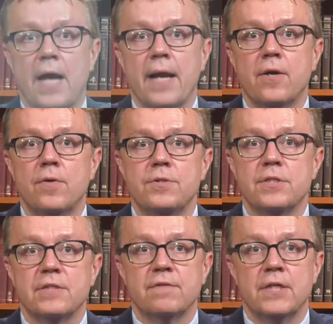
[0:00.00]

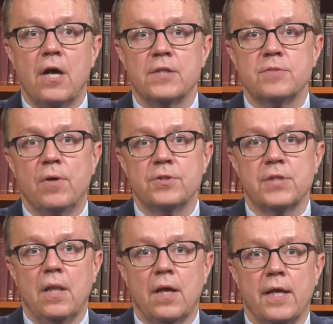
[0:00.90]
Diagnosis of a non-small
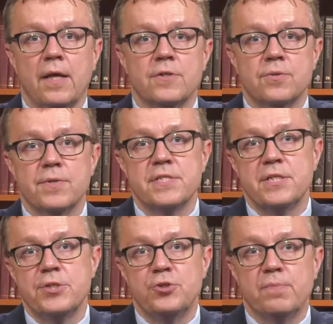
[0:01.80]
cell lung cancer is
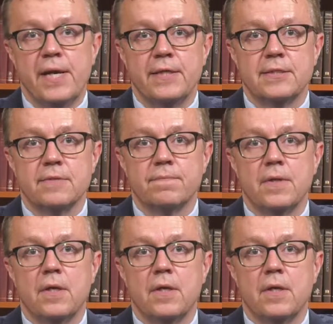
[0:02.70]
tissue-based.